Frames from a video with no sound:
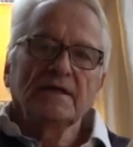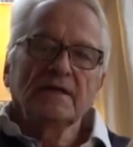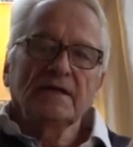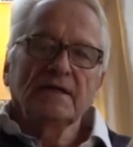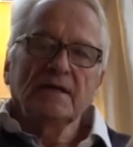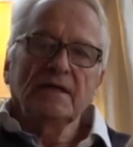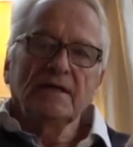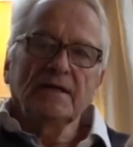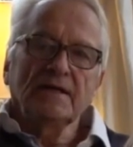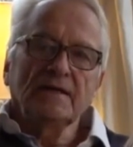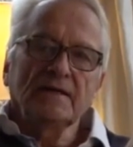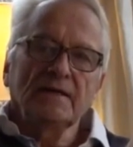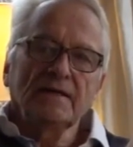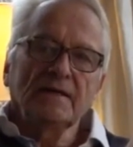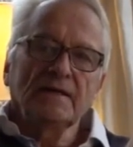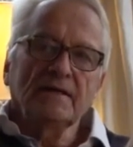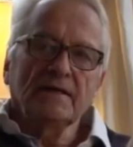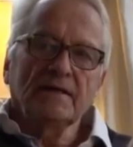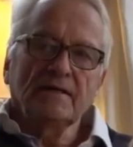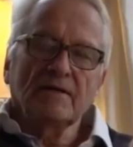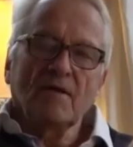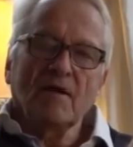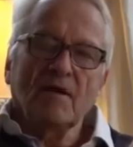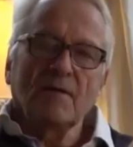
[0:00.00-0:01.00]

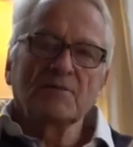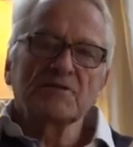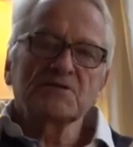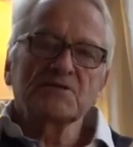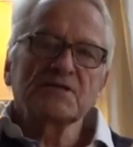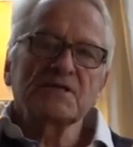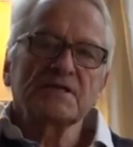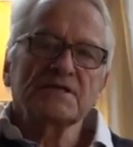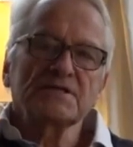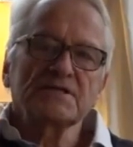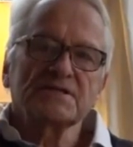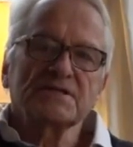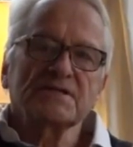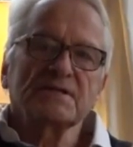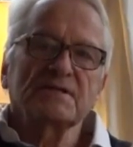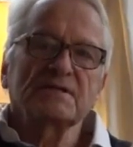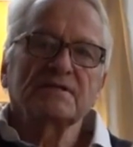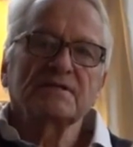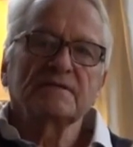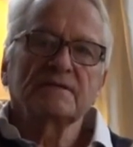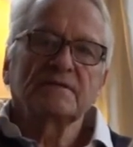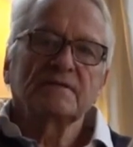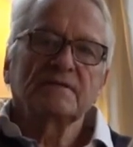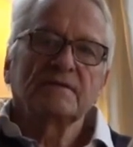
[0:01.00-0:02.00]
in opposites.
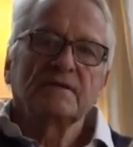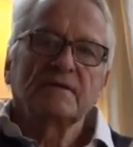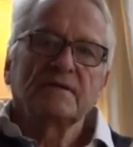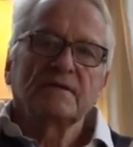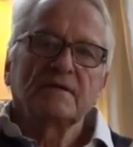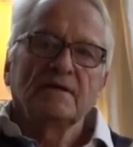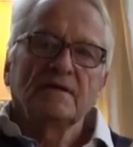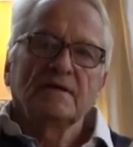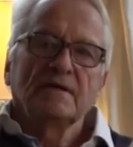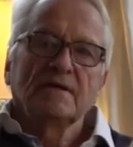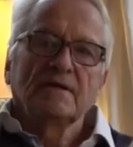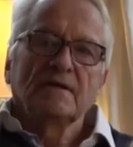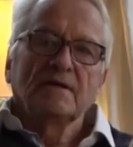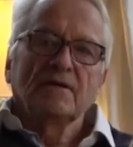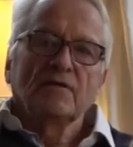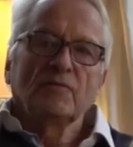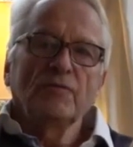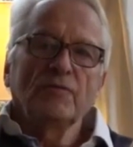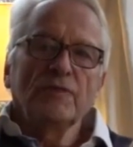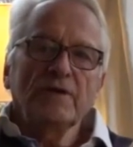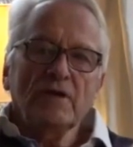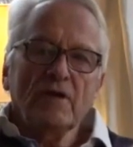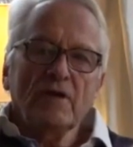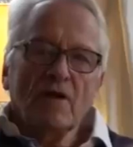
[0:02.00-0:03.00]

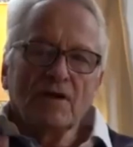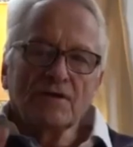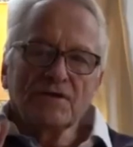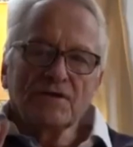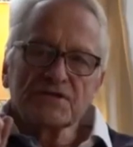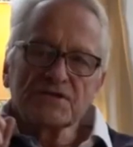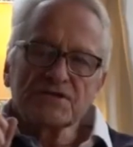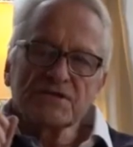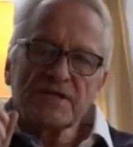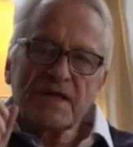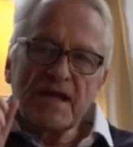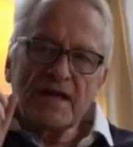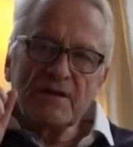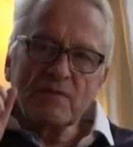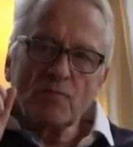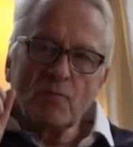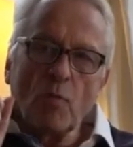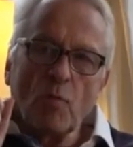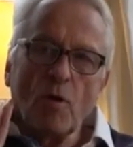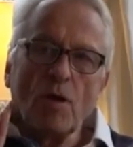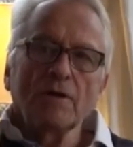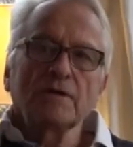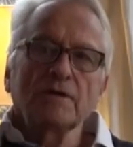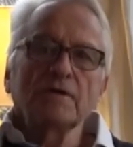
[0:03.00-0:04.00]
We understand
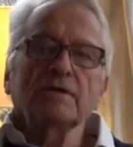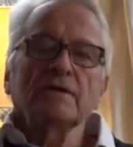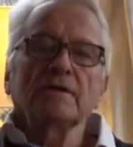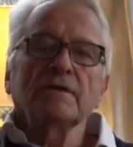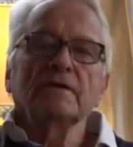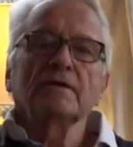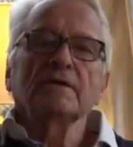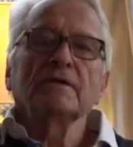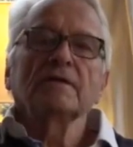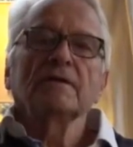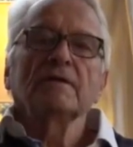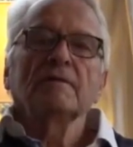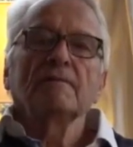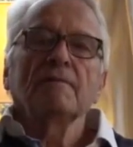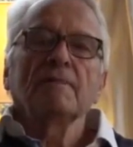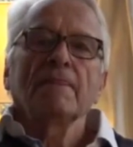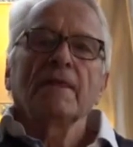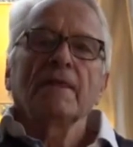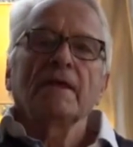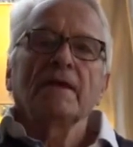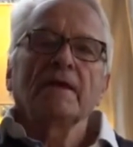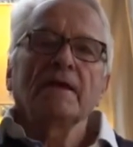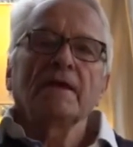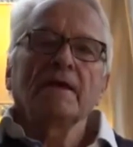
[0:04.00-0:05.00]
one
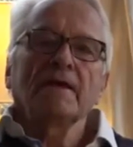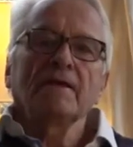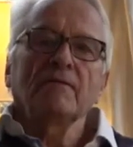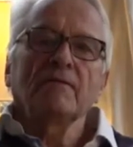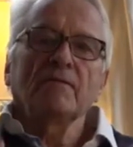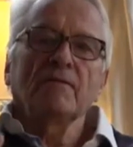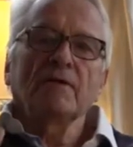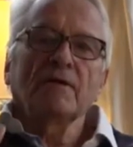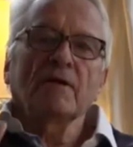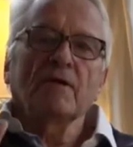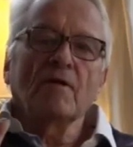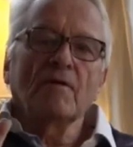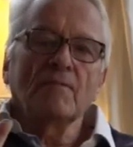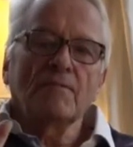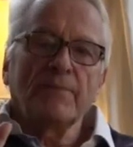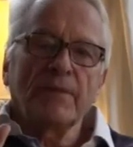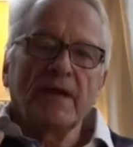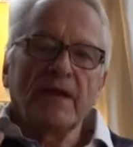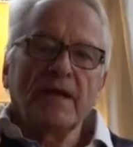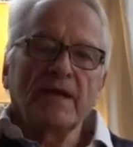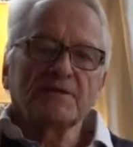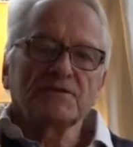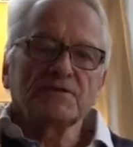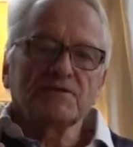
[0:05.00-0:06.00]

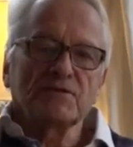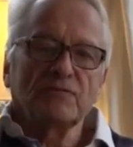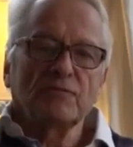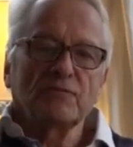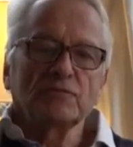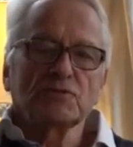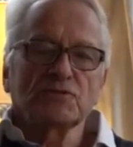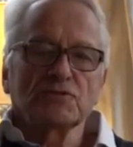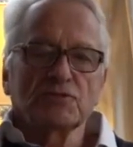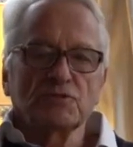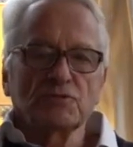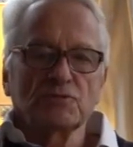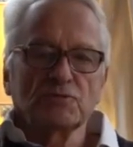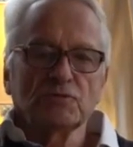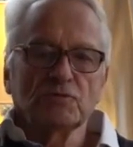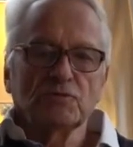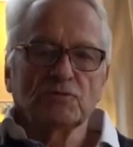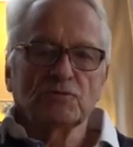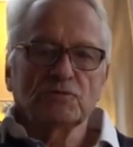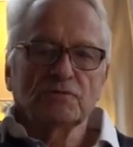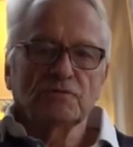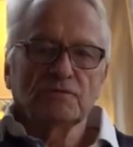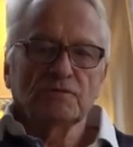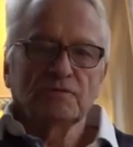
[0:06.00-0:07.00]
compared to two.
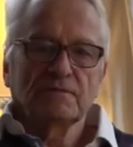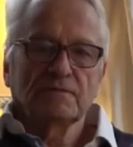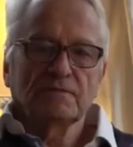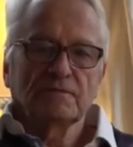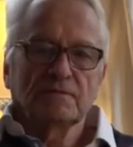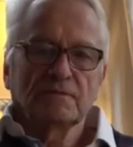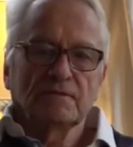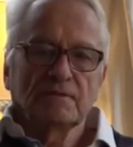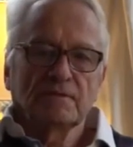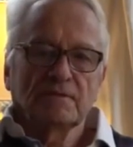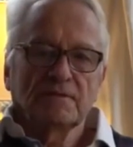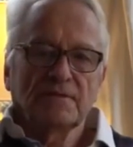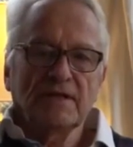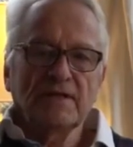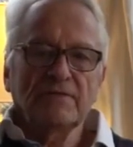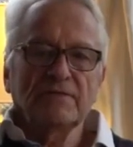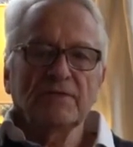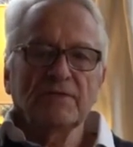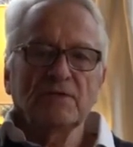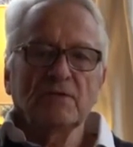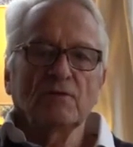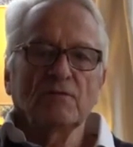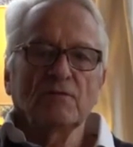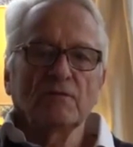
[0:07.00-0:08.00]
Then we
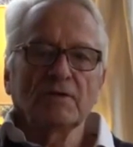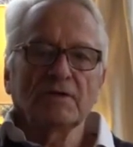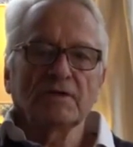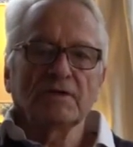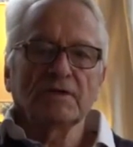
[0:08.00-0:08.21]
know what it